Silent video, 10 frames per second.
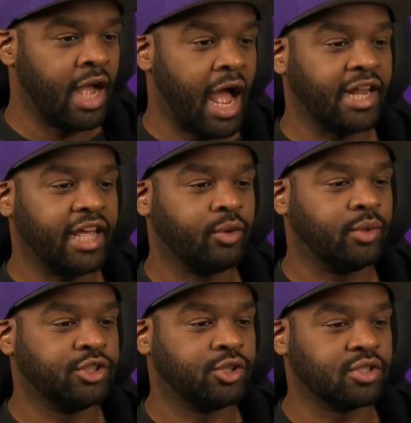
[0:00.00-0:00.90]
I like it
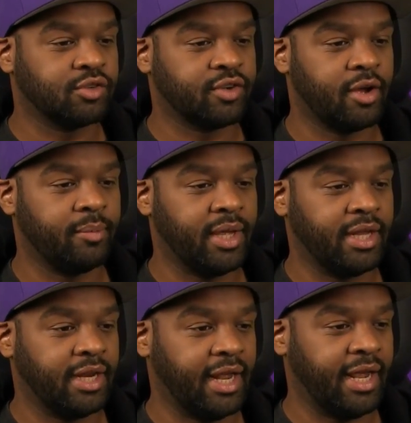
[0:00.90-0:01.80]
when Joseph come
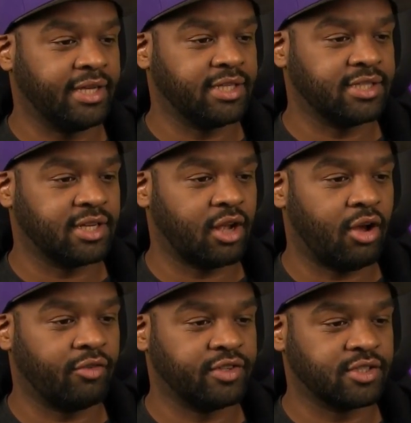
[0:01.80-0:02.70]
in and hand it to the
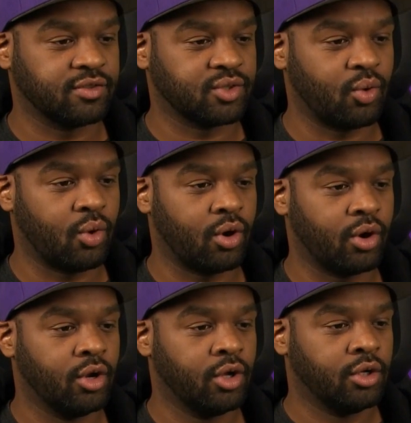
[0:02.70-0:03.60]
offensive scorer.
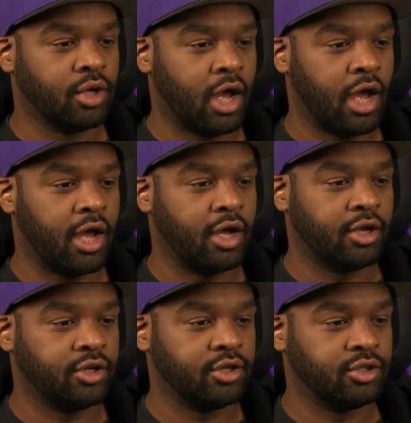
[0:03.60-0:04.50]

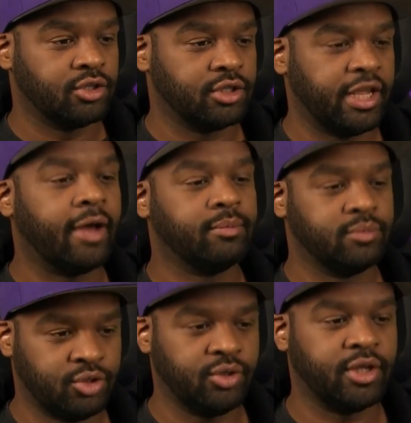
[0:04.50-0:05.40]
Do
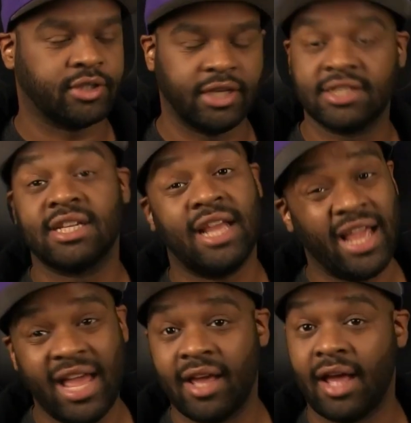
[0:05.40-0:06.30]
their things.
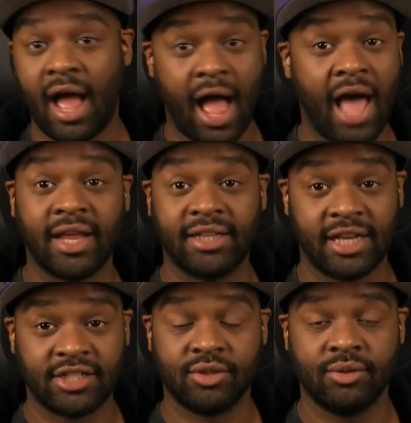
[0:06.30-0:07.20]
Yeah, I like
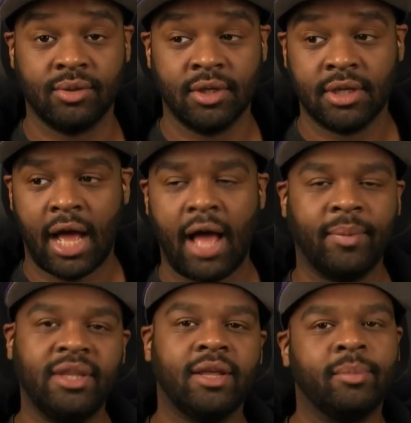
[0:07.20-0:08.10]
that too. I
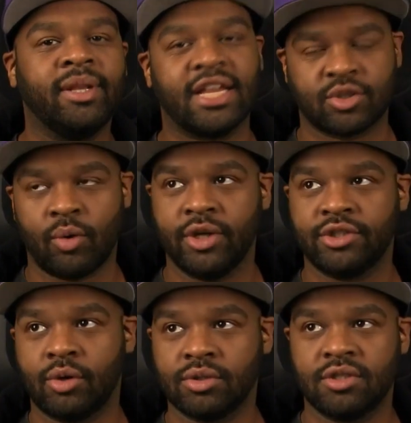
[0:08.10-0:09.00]
mean, that's Corey
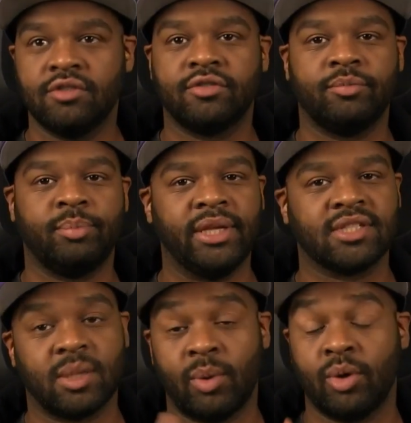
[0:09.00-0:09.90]
Joseph being
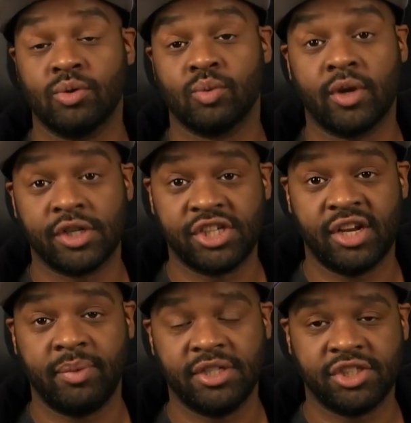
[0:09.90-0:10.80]
someone who's won a
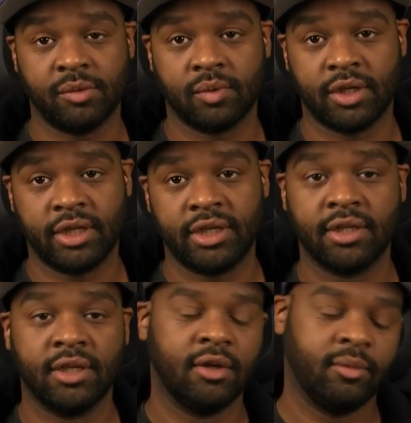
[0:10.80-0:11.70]
championship ring,
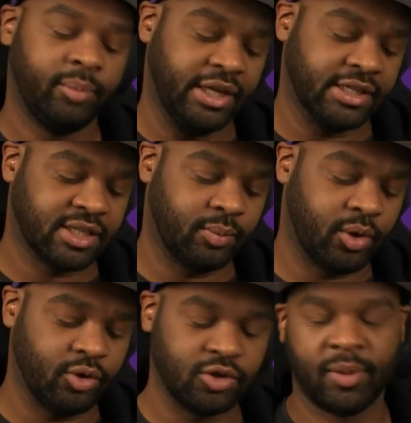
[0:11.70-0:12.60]
being
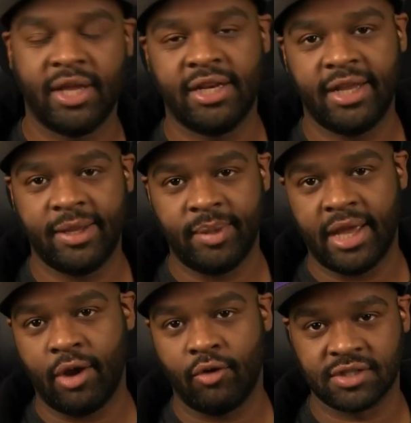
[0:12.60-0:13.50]
someone who's played in the
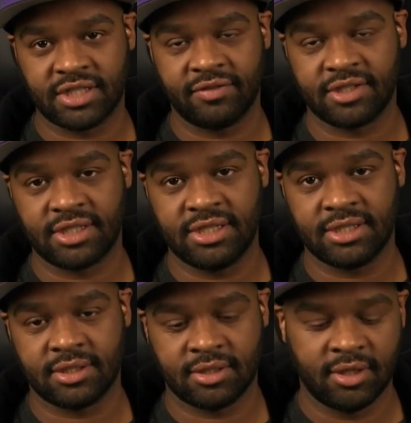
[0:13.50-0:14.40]
NBA over 7
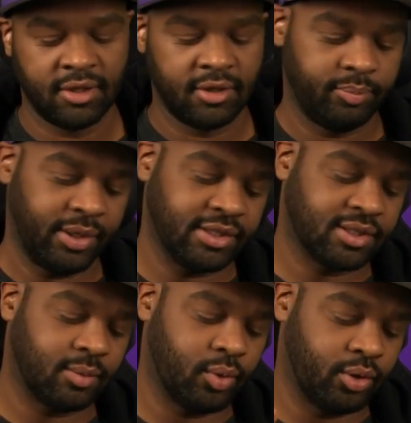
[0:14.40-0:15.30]
seasons, being
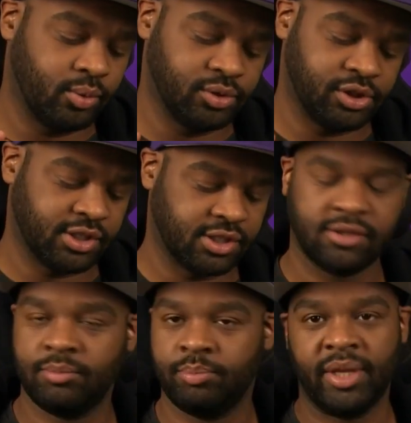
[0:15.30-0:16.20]
someone who's
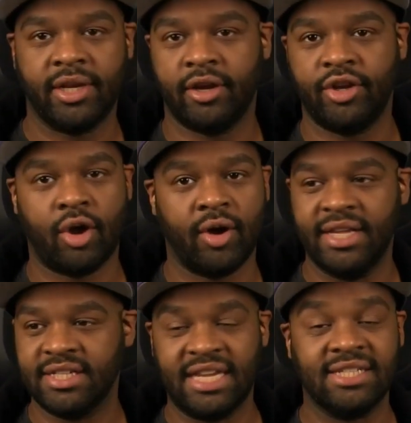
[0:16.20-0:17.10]
just been there.
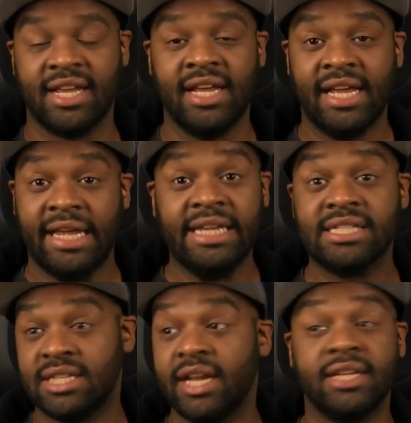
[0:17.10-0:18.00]

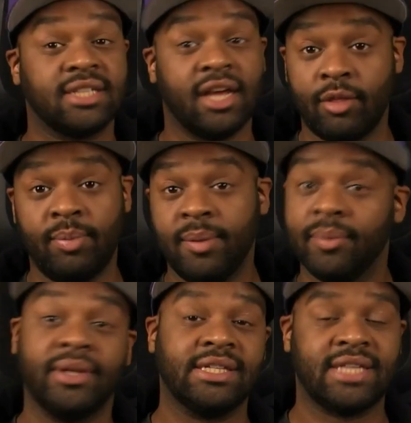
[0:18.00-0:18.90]
He's done it to other
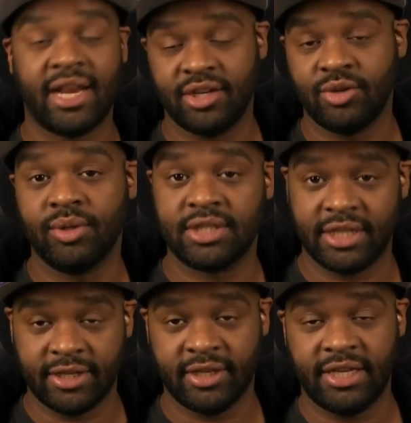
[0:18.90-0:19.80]
people and he's had it to
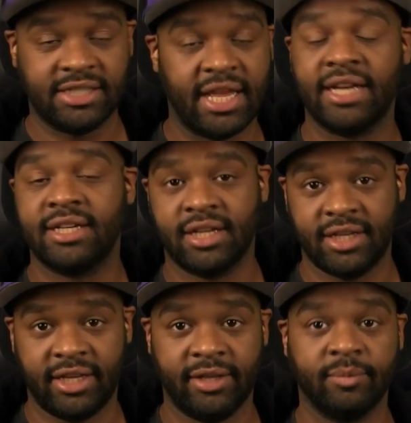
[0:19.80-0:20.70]
him. He's had it done
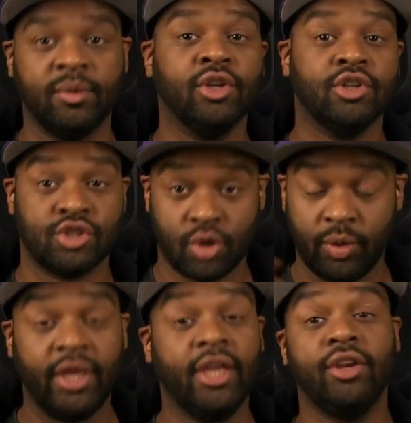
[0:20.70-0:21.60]
to him. So
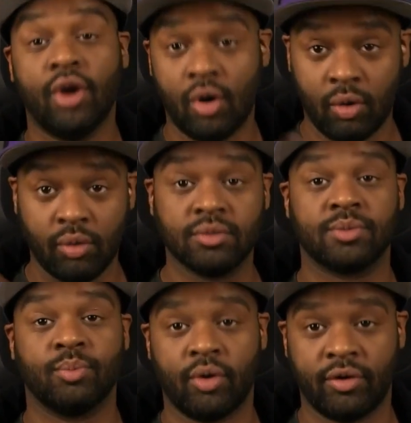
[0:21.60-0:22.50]
he knows
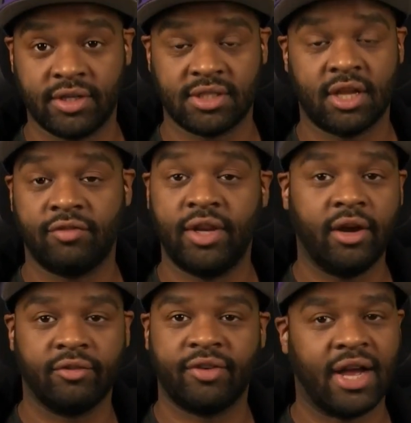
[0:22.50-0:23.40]
more of this stuff.
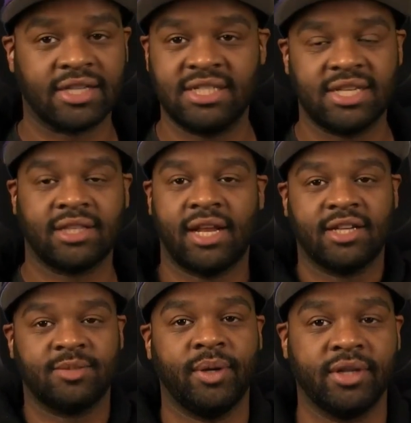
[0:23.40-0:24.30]
De'Aaron Fox, he's not that
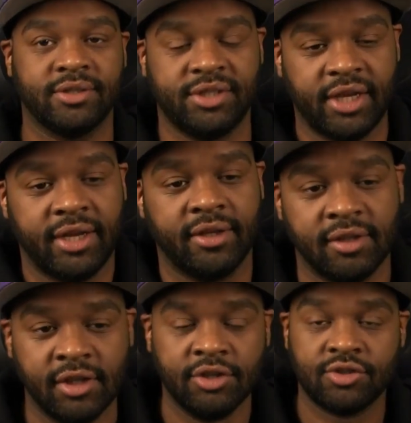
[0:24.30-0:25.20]
experienced yet.
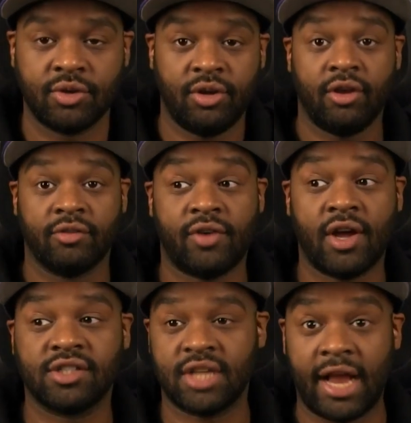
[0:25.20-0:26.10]
So De'Aaron
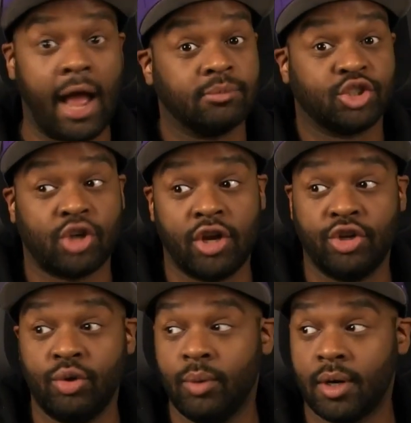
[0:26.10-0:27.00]
Fox is like, I'm just trying to
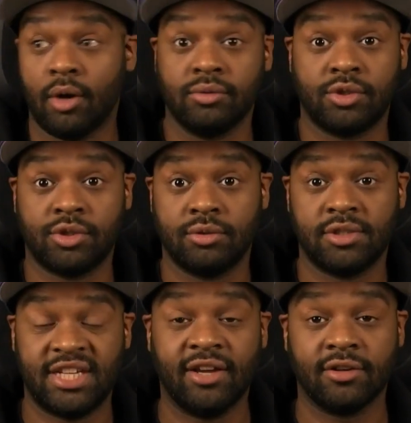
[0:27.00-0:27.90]
do what coach
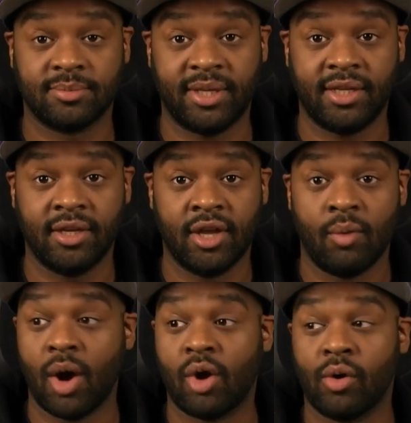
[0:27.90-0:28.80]
tells me.
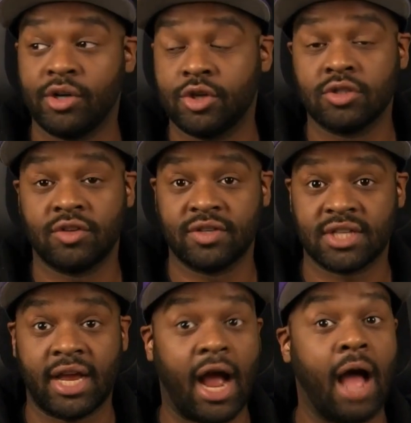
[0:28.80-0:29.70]
While Corey Joseph is
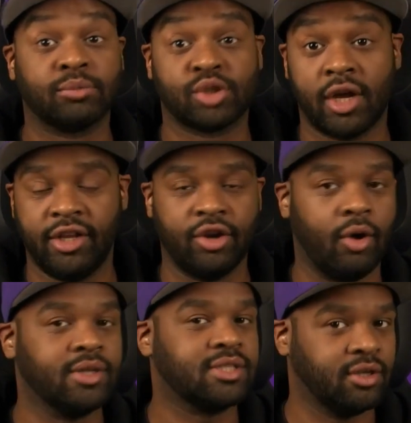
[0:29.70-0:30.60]
like, I'm trying,
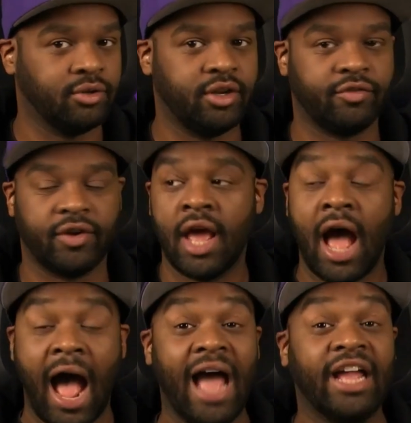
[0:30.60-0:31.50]
it's a little different.
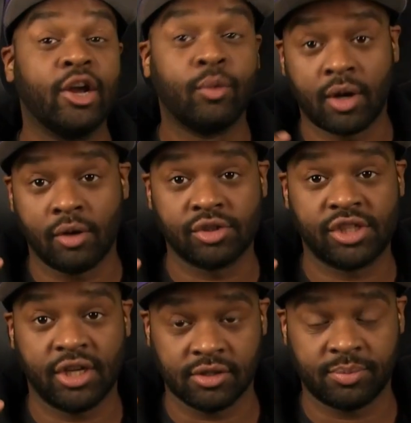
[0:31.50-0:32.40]
I hear what coach
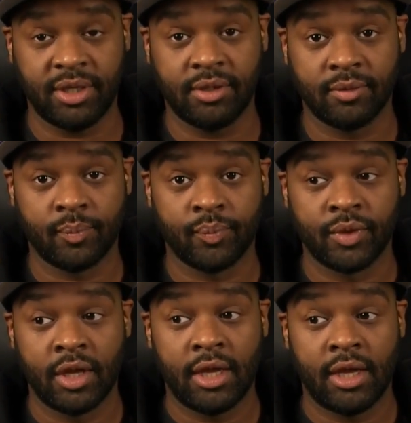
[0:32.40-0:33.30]
tells me,
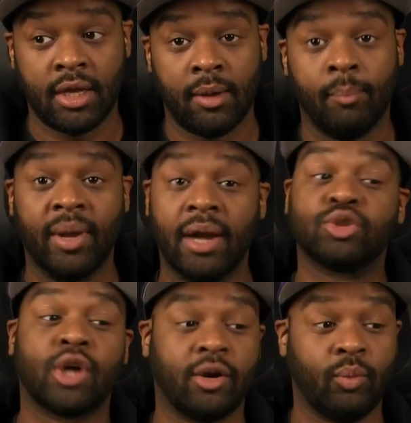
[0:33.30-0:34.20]
but I'm
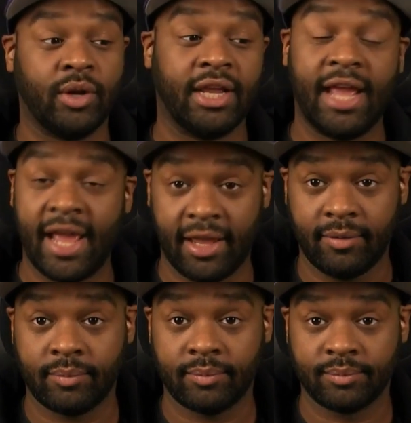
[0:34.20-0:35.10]
trying to win the
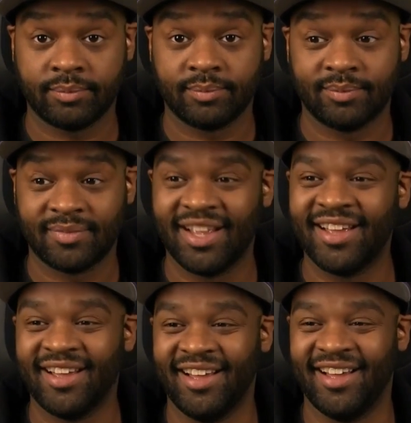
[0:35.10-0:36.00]
game.
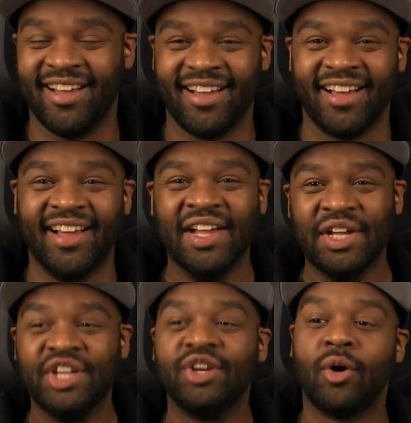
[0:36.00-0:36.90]

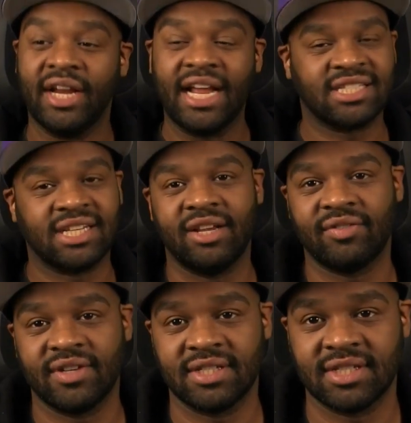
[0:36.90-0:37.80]
And that's the
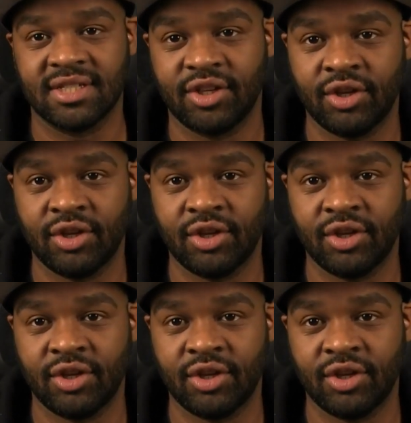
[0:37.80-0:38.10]
difference.